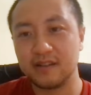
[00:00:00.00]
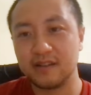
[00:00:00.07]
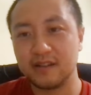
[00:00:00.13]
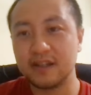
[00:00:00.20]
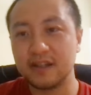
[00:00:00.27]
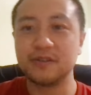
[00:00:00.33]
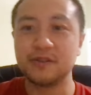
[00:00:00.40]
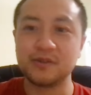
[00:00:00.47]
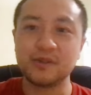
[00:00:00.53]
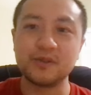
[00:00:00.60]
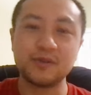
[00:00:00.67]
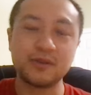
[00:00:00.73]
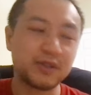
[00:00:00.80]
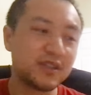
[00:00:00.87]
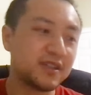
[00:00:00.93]
like
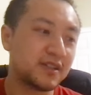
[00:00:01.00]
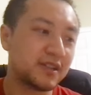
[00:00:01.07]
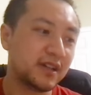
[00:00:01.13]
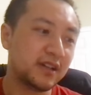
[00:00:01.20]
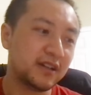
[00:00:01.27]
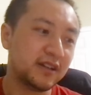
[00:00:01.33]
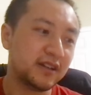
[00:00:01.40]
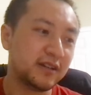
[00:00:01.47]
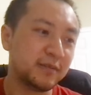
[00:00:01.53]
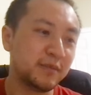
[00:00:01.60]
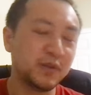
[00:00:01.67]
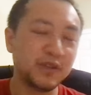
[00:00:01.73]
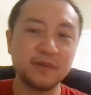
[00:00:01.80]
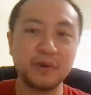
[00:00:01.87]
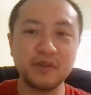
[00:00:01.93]

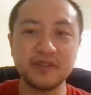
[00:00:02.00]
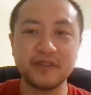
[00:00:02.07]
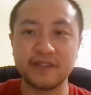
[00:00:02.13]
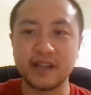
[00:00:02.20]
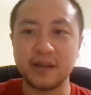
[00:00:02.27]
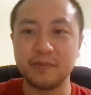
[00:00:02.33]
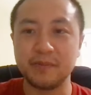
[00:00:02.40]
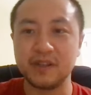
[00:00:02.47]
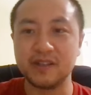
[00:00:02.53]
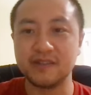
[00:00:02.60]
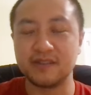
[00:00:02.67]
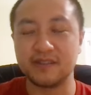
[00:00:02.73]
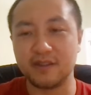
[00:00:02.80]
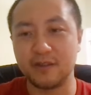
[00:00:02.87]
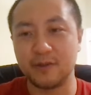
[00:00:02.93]
in most of the companies,
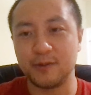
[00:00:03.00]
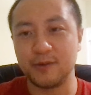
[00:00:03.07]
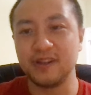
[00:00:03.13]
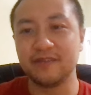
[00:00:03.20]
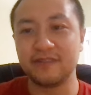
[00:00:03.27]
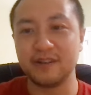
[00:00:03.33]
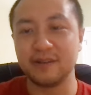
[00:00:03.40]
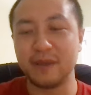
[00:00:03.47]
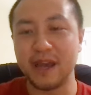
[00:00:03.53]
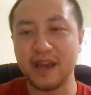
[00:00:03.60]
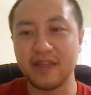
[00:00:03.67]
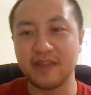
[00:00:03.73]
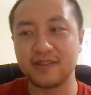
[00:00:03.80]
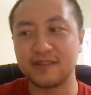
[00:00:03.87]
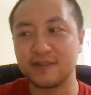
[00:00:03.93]
three different paths.